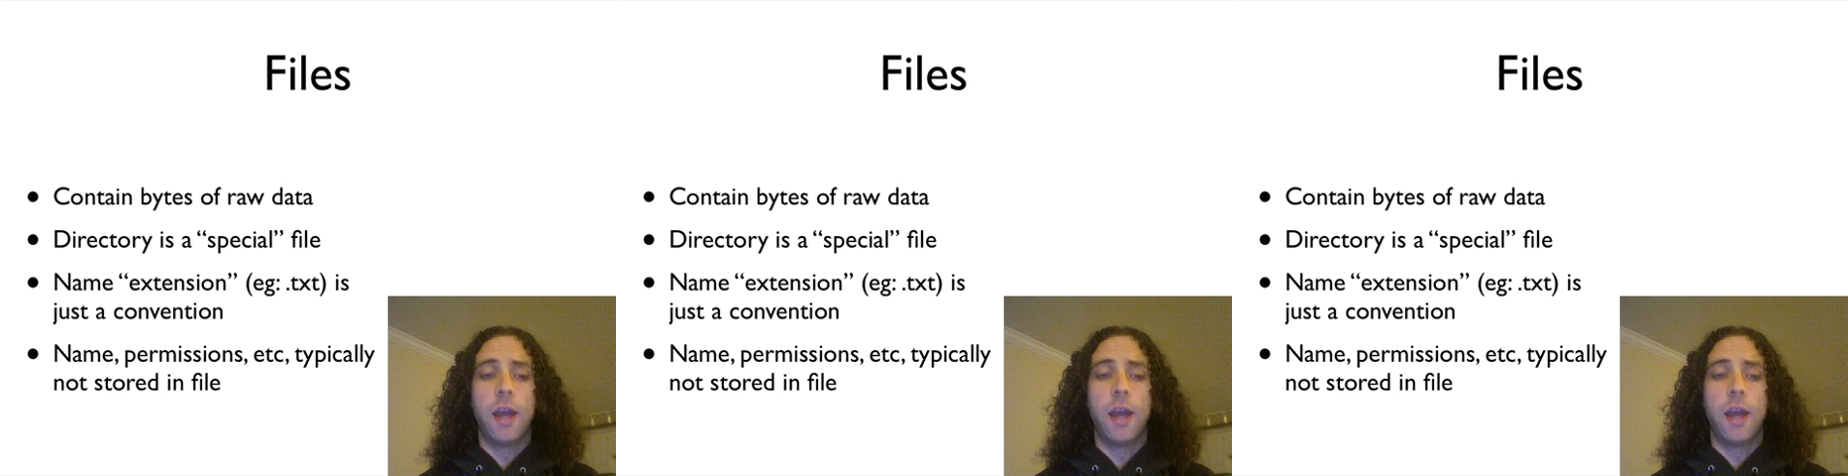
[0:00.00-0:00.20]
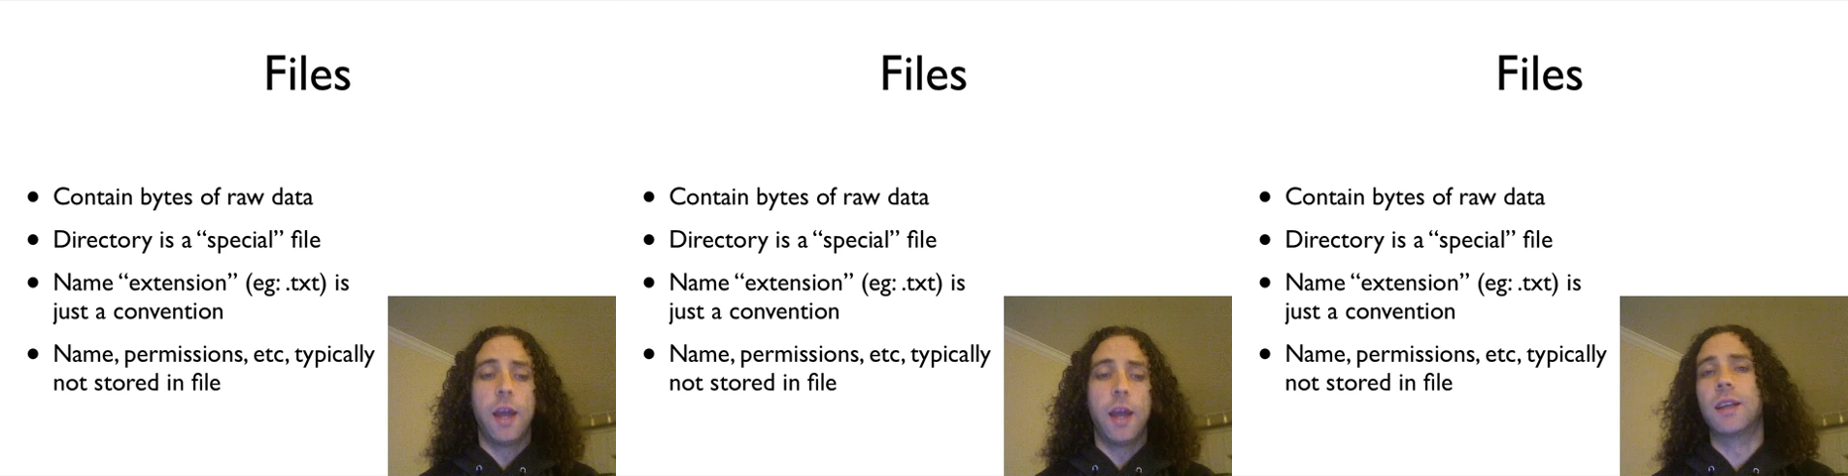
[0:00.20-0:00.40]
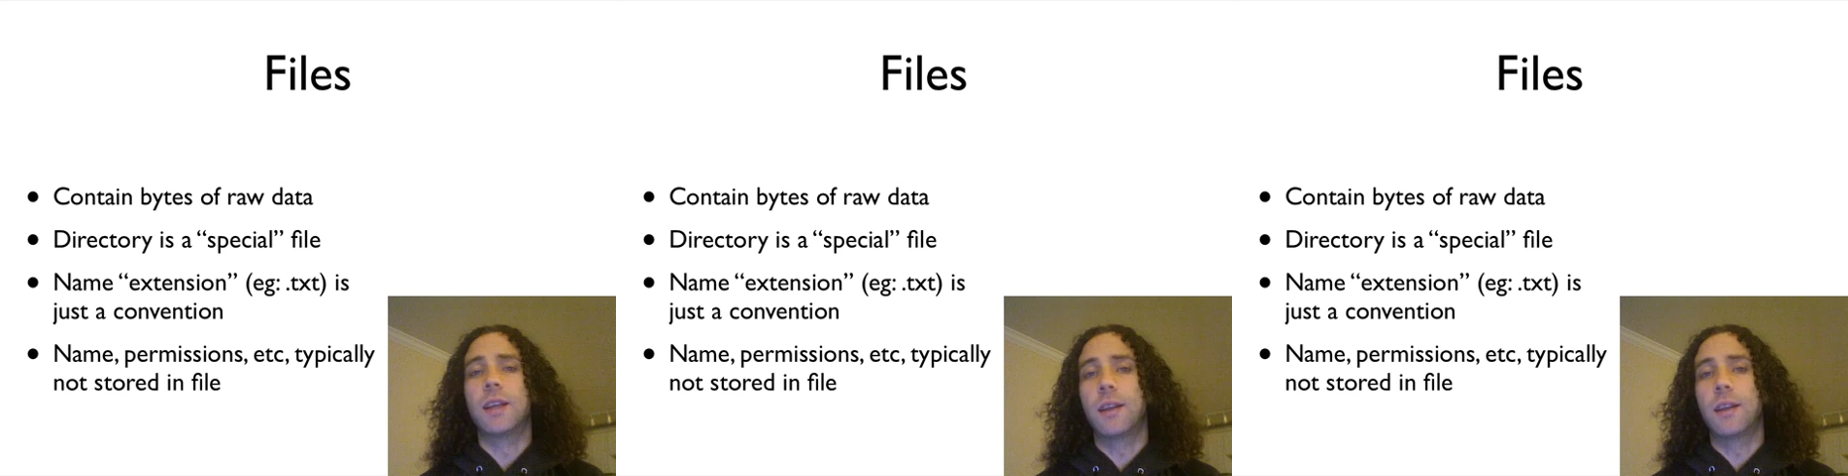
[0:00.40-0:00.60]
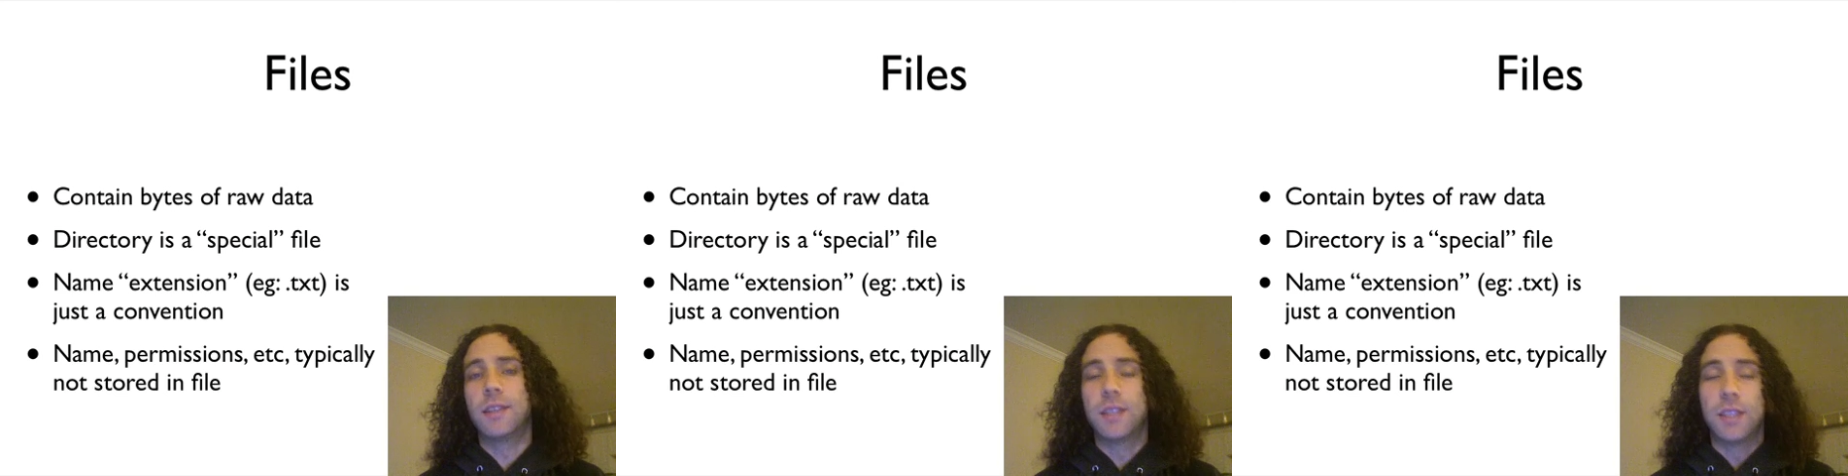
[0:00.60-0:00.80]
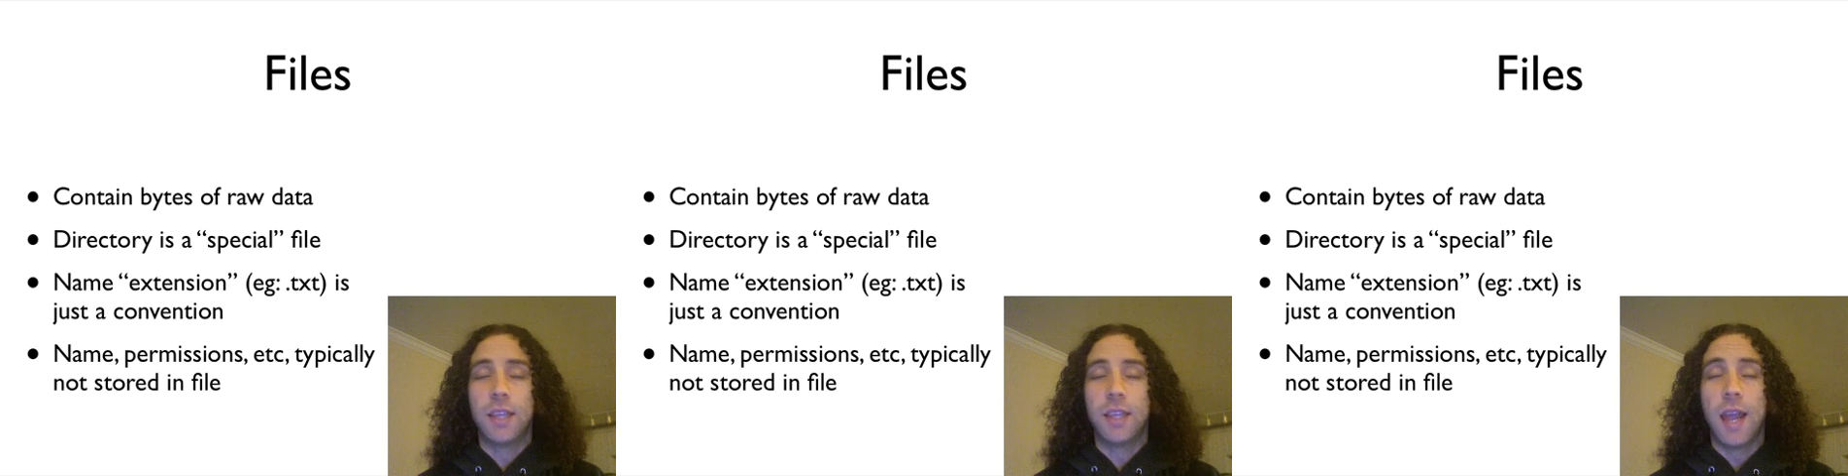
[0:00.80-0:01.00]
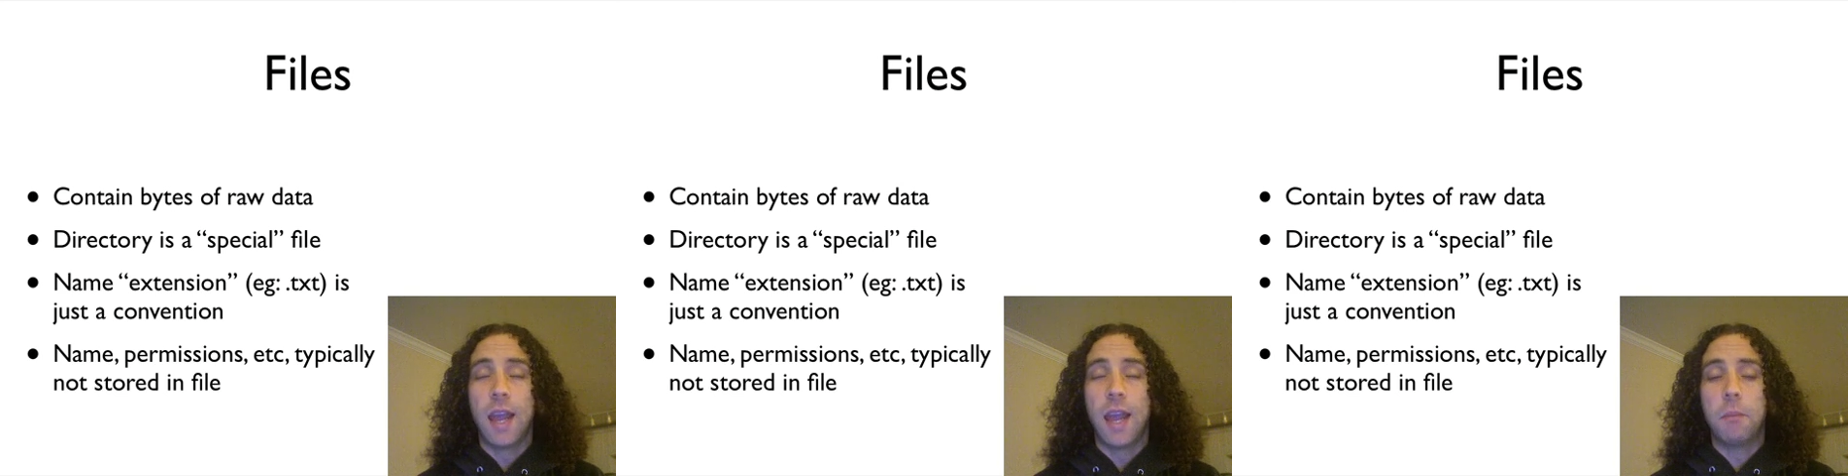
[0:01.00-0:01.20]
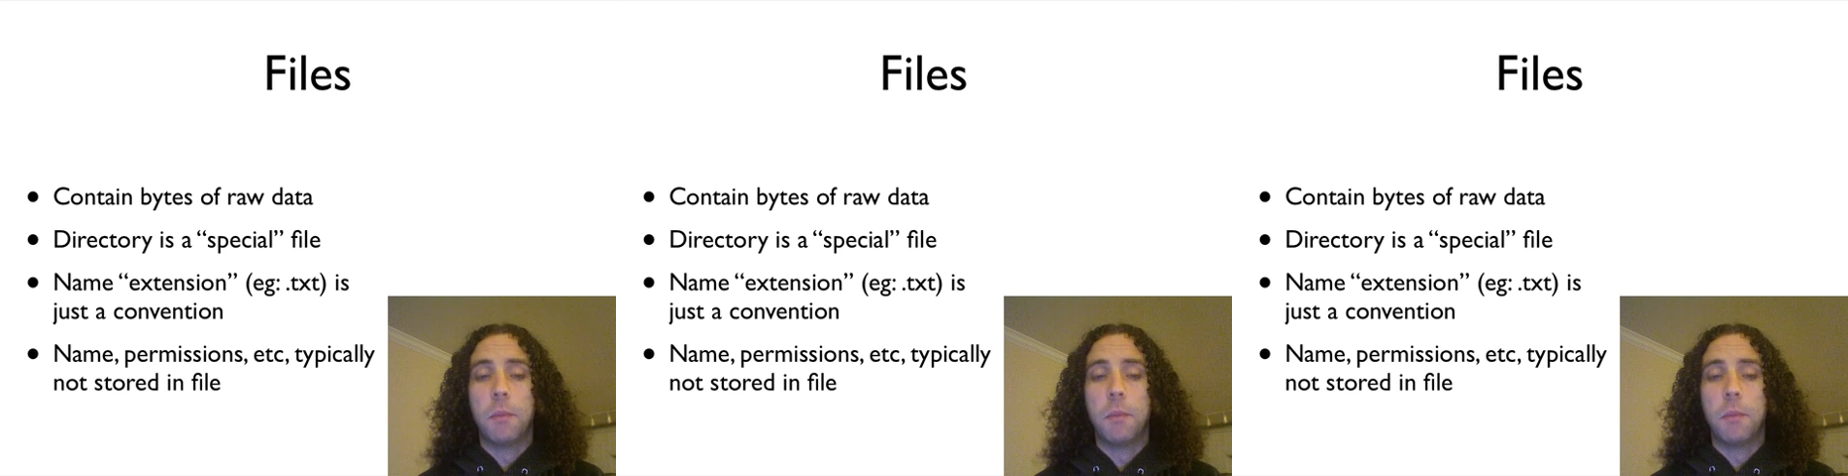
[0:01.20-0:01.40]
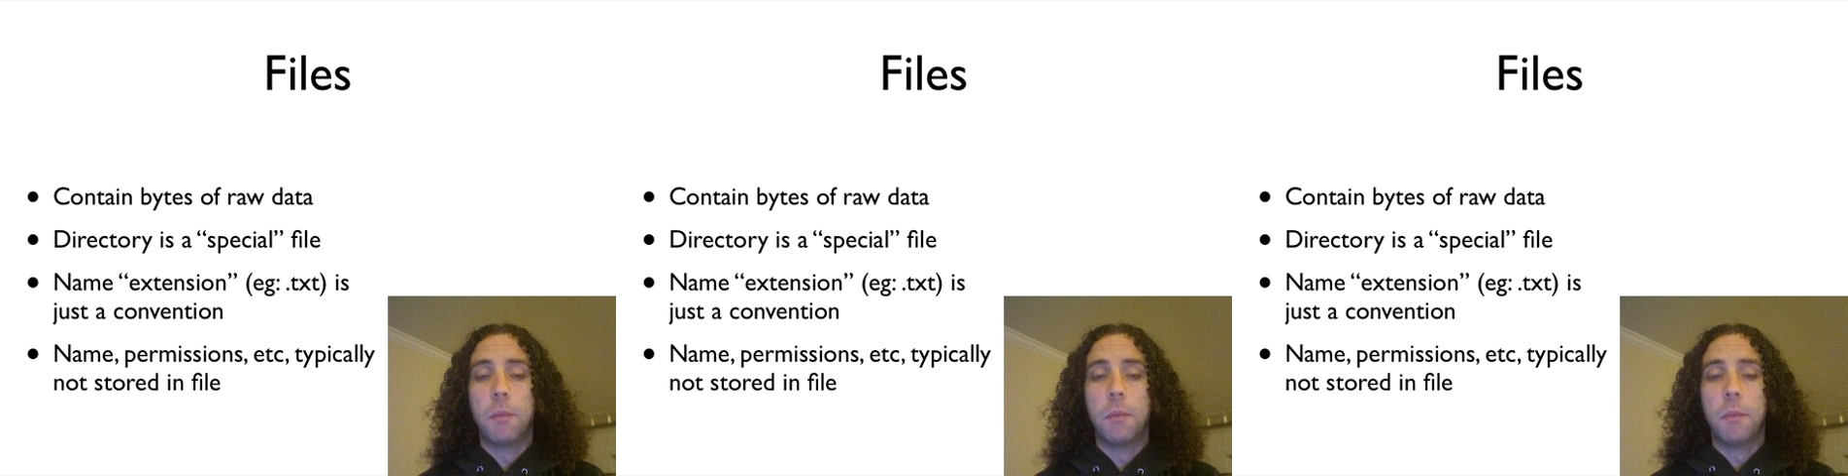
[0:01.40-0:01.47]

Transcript: things like its name,